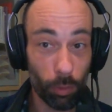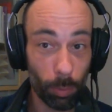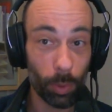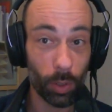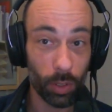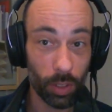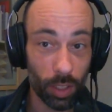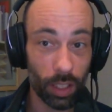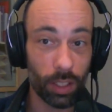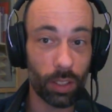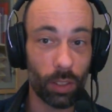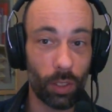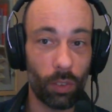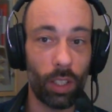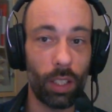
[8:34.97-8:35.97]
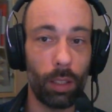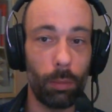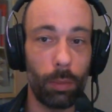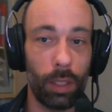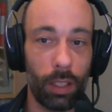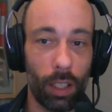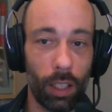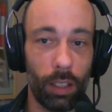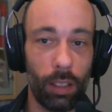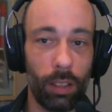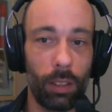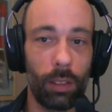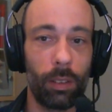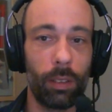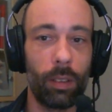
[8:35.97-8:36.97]
process already been done,
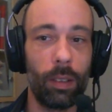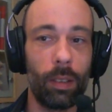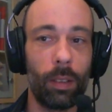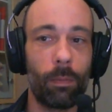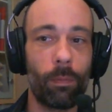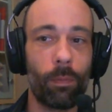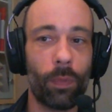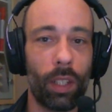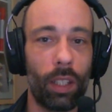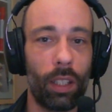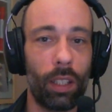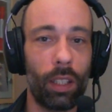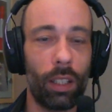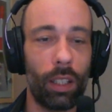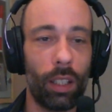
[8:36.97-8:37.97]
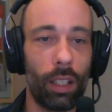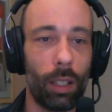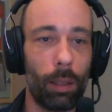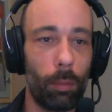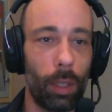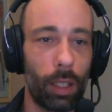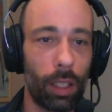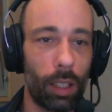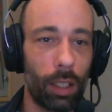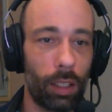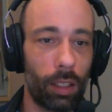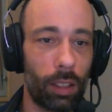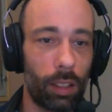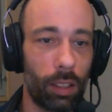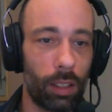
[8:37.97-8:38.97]
and I'm making
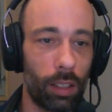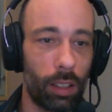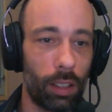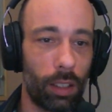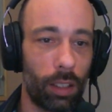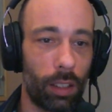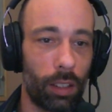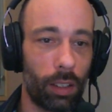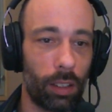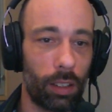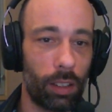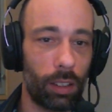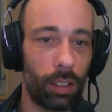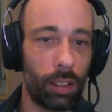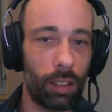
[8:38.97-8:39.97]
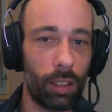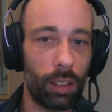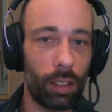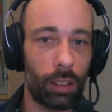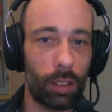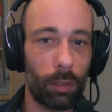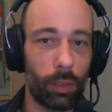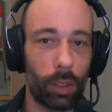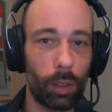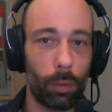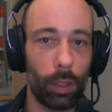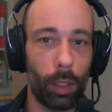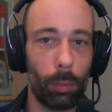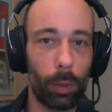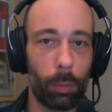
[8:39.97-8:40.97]
it a
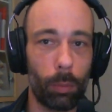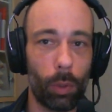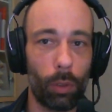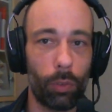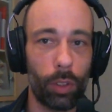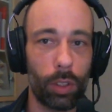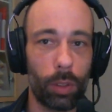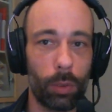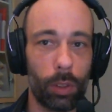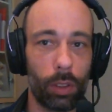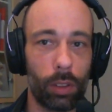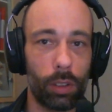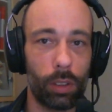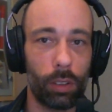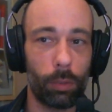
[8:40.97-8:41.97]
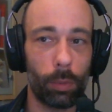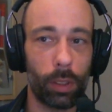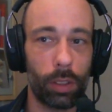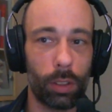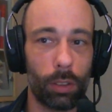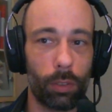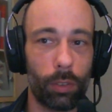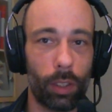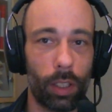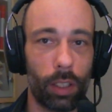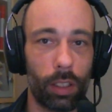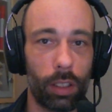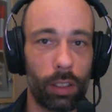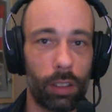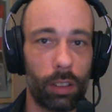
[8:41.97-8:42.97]
little bit more visual as my
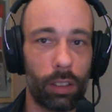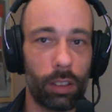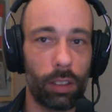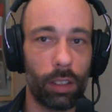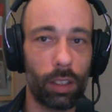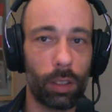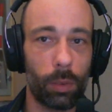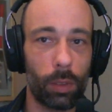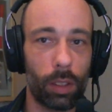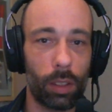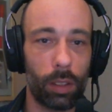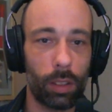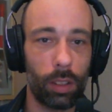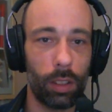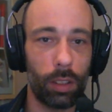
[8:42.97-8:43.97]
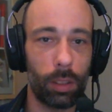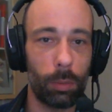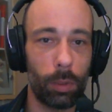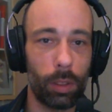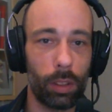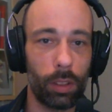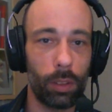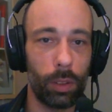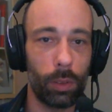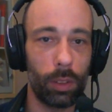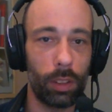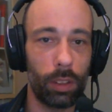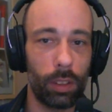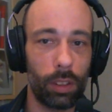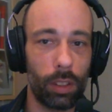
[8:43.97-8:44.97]
software does what it needs to be done doing.
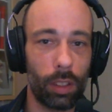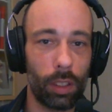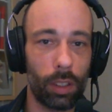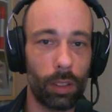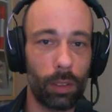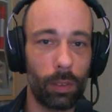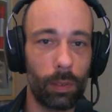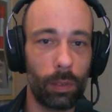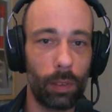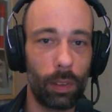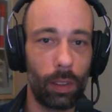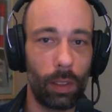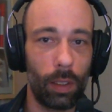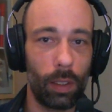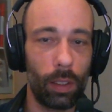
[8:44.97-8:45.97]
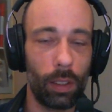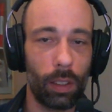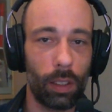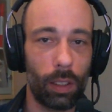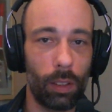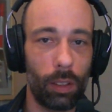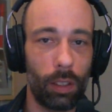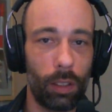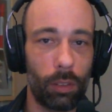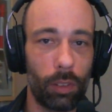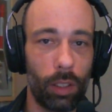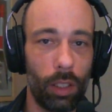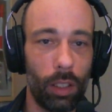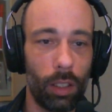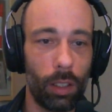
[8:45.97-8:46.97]
There you go. Go over
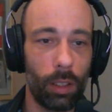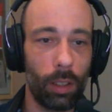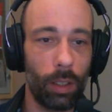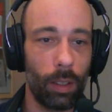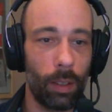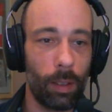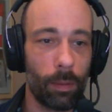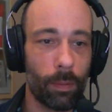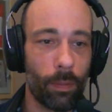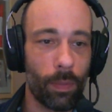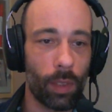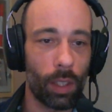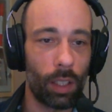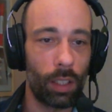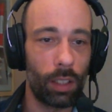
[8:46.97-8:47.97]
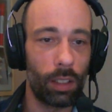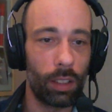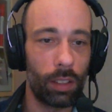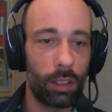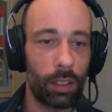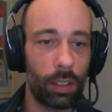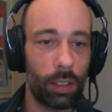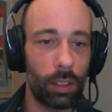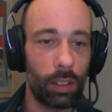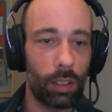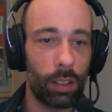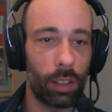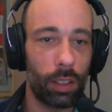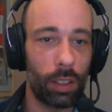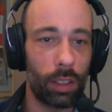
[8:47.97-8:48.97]
here.
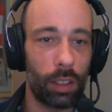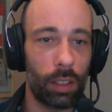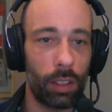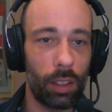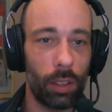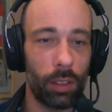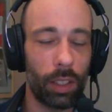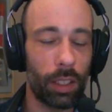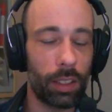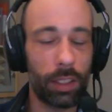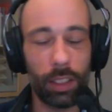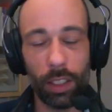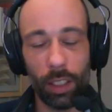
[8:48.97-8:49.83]
So don't get